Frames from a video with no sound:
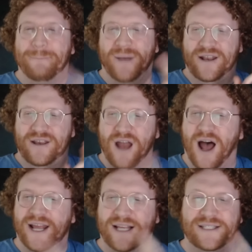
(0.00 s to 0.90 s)
but
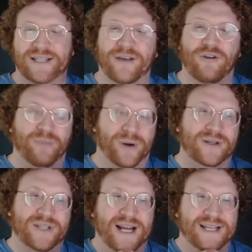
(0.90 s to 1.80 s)
not a single
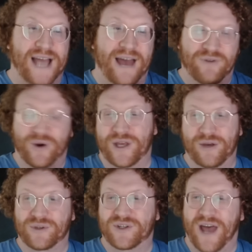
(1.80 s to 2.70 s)
person has ever
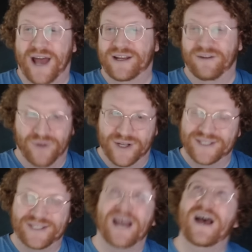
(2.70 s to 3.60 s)
used that difference.